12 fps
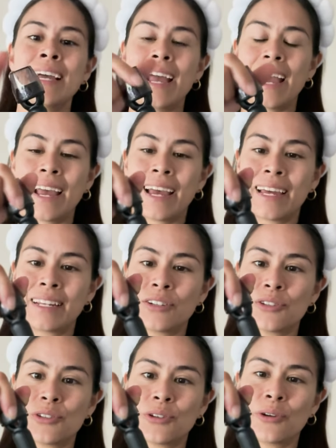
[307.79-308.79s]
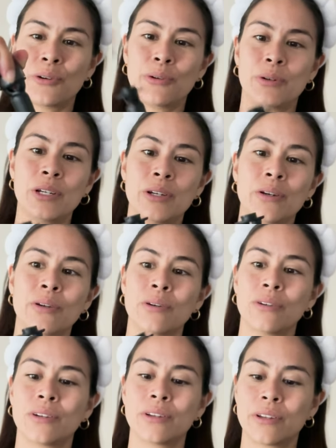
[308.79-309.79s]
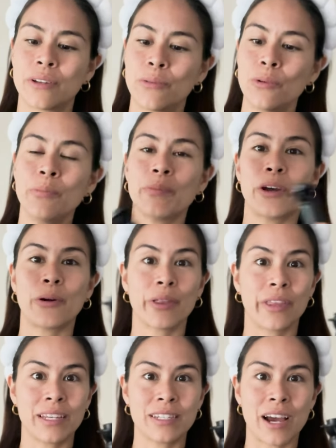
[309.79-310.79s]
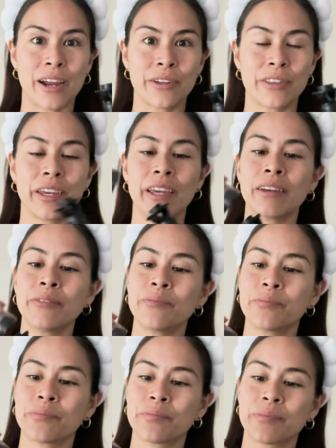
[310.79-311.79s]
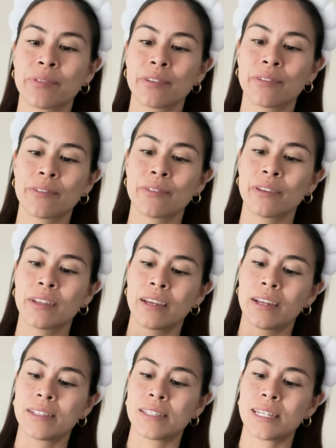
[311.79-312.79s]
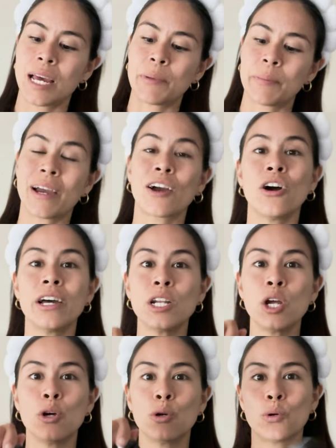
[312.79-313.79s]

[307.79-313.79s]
and so, whoop, or the entire thing, snap it back on.